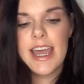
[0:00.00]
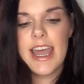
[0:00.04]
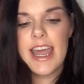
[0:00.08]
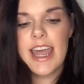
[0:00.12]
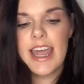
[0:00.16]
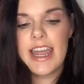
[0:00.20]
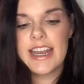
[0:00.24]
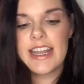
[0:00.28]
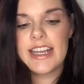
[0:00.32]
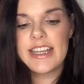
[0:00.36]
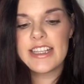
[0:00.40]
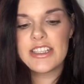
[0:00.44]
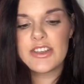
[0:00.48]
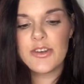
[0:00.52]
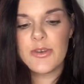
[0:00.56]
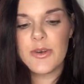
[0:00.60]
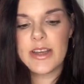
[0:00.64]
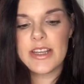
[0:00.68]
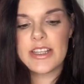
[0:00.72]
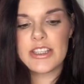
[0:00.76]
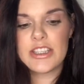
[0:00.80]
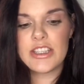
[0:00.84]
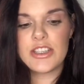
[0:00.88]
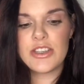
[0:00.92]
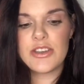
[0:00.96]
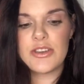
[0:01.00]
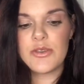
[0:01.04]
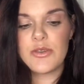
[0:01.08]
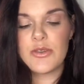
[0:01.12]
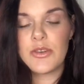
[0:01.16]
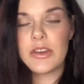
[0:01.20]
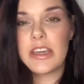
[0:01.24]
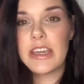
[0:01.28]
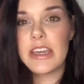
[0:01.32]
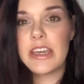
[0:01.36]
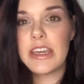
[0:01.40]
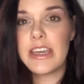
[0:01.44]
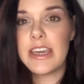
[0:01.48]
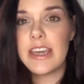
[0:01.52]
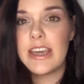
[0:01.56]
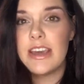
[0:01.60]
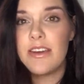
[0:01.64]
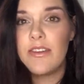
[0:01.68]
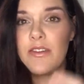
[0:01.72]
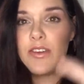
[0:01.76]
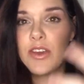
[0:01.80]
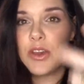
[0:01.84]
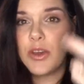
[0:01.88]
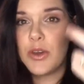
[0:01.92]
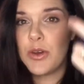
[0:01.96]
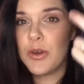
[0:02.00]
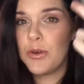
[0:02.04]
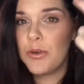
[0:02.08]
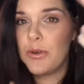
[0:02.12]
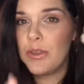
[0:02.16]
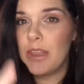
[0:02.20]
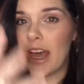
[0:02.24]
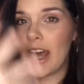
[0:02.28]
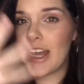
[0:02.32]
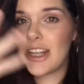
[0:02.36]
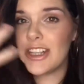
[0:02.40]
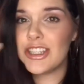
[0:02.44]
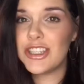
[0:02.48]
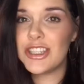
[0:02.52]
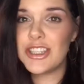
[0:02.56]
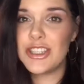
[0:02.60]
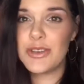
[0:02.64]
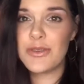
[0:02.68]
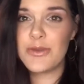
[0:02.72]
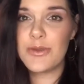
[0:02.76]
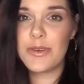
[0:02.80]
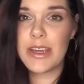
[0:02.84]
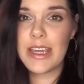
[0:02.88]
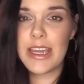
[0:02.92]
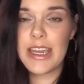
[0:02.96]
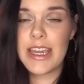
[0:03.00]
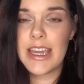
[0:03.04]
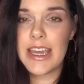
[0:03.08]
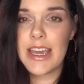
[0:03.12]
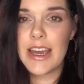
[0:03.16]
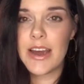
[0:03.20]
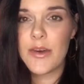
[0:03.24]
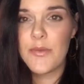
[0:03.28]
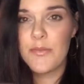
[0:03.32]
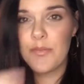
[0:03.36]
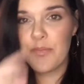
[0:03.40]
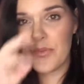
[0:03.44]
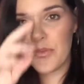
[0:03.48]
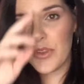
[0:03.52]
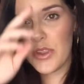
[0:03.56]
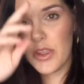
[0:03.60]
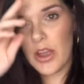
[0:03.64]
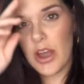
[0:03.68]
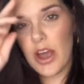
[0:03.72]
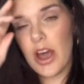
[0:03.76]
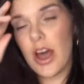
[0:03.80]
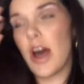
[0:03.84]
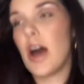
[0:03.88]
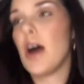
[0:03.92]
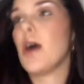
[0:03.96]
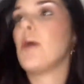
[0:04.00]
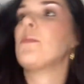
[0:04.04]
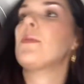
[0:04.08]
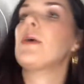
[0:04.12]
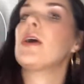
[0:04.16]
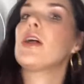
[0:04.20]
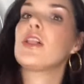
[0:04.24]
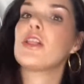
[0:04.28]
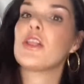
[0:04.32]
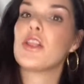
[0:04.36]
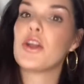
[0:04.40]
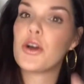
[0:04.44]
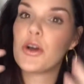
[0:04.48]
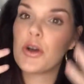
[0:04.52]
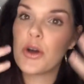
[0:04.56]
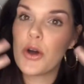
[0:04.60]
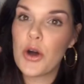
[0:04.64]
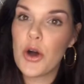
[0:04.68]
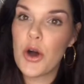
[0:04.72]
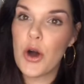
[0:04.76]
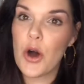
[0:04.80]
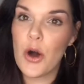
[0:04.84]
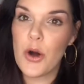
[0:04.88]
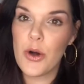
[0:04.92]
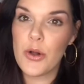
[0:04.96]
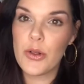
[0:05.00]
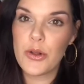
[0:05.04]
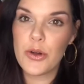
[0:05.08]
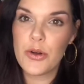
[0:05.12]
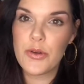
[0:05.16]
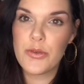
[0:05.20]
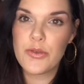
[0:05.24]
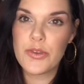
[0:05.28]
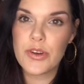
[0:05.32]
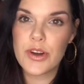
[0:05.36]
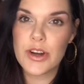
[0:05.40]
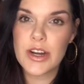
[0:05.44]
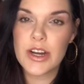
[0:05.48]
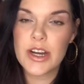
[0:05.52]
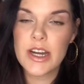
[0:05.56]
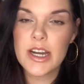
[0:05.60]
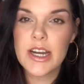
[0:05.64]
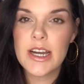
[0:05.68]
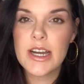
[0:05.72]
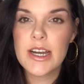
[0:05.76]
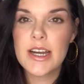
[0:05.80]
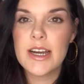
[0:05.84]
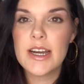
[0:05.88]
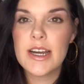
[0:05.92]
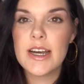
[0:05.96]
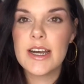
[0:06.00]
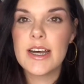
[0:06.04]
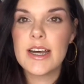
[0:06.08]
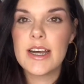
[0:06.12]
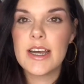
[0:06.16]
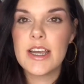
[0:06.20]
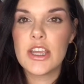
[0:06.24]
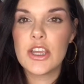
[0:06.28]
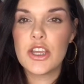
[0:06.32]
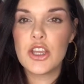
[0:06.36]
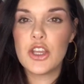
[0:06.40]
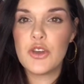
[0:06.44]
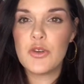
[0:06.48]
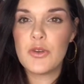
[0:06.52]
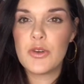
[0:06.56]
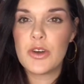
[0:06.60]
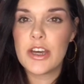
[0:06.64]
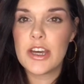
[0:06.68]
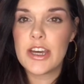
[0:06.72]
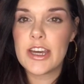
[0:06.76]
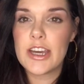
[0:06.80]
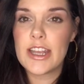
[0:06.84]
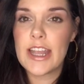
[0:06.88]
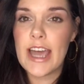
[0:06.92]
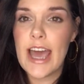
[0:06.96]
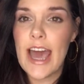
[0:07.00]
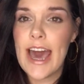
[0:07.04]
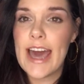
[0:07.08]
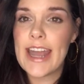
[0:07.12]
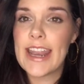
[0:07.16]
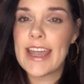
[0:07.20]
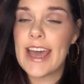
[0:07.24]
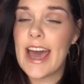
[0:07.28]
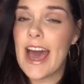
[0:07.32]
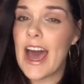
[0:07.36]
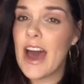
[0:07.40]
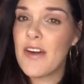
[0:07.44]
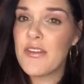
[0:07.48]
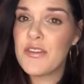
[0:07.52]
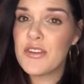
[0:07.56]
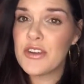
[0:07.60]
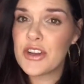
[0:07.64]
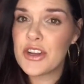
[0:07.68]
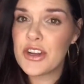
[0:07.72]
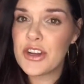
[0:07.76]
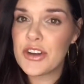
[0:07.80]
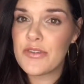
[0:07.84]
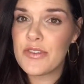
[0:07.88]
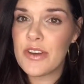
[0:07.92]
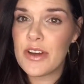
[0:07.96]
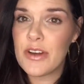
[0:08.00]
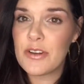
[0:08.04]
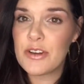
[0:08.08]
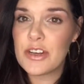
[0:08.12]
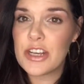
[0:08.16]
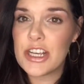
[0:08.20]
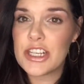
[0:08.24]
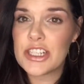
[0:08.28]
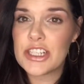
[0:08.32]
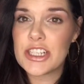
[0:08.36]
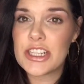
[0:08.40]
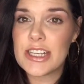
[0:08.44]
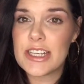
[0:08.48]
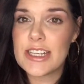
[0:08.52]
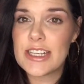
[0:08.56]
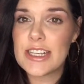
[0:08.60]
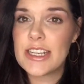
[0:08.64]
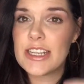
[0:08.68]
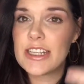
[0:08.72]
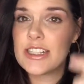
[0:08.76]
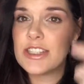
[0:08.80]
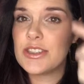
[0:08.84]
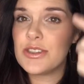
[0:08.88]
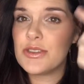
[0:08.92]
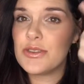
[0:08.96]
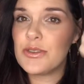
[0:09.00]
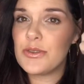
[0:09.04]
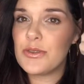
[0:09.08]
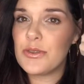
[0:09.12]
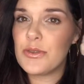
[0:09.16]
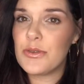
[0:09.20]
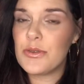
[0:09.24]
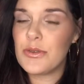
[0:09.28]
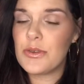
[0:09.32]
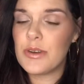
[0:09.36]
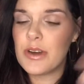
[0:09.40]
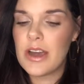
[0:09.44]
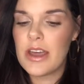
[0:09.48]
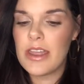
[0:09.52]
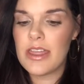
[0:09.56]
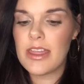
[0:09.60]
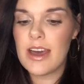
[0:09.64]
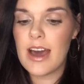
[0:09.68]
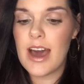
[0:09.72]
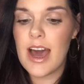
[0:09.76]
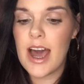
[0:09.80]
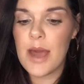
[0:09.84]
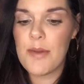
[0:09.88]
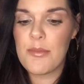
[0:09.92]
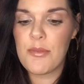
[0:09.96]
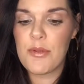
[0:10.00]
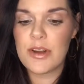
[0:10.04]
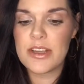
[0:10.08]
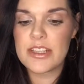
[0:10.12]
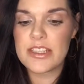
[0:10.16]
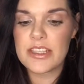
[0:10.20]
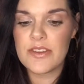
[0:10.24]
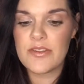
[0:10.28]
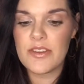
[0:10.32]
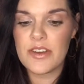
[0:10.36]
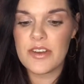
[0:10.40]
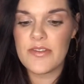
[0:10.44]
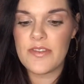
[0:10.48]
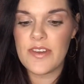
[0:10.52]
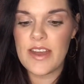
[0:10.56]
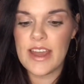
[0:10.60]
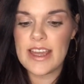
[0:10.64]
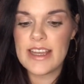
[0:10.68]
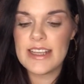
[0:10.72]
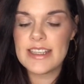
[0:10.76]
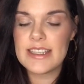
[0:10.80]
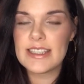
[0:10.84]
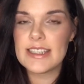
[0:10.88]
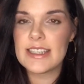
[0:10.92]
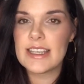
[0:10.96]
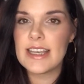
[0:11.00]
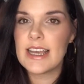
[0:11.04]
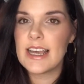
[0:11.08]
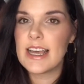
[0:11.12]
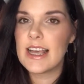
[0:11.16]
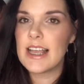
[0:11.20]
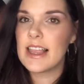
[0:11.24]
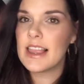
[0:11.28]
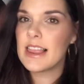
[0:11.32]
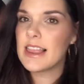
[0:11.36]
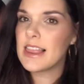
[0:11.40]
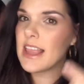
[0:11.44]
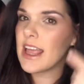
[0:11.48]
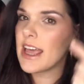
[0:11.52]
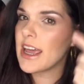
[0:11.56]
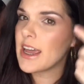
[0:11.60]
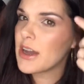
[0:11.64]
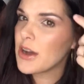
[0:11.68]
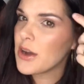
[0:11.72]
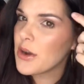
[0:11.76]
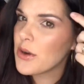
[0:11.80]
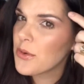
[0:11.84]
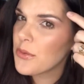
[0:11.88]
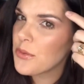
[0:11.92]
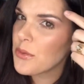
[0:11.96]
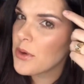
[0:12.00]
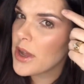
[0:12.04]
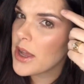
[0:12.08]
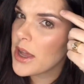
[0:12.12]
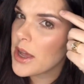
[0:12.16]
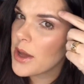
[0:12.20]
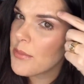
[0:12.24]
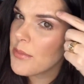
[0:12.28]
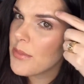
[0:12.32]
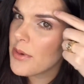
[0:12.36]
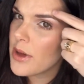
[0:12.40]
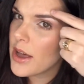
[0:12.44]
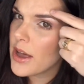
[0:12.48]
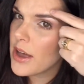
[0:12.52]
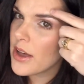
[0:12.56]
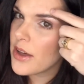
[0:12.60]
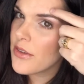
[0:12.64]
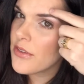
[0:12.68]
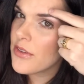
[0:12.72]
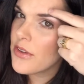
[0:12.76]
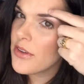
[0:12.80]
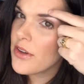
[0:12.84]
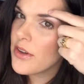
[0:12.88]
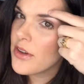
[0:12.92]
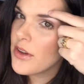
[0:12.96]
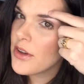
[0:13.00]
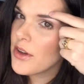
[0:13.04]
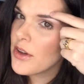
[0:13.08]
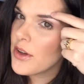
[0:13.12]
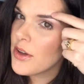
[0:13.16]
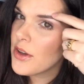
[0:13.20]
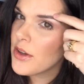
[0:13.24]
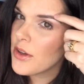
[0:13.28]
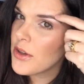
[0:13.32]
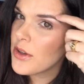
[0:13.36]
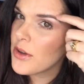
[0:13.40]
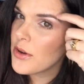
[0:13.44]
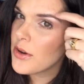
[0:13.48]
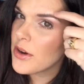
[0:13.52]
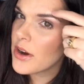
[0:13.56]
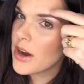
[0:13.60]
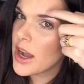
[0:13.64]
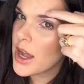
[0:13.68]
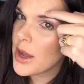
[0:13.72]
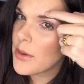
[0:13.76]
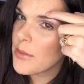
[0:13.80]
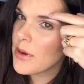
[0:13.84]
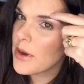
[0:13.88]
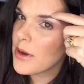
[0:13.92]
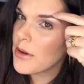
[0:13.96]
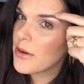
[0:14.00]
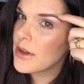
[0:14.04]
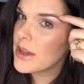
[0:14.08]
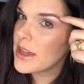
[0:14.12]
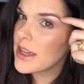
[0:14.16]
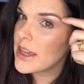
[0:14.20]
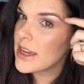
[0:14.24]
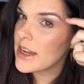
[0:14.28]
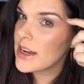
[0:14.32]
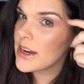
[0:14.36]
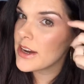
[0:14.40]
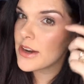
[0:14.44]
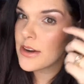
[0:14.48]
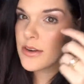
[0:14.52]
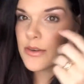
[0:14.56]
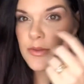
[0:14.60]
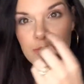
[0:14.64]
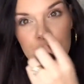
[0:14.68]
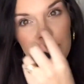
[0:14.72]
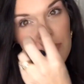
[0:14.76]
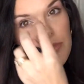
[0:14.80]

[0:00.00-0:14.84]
and it's going to give you that dewy look all over. You could add it after your foundation to the high points of your face, like right above your eyebrow here.